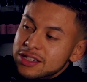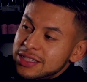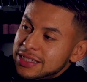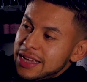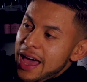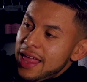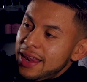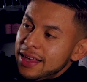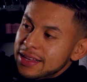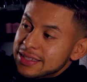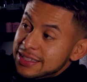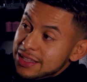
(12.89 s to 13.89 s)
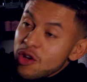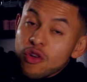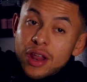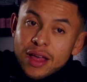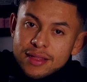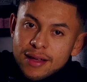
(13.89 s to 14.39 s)
and sadly, still
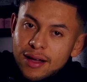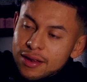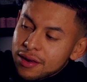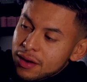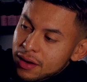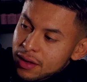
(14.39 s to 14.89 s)
not done.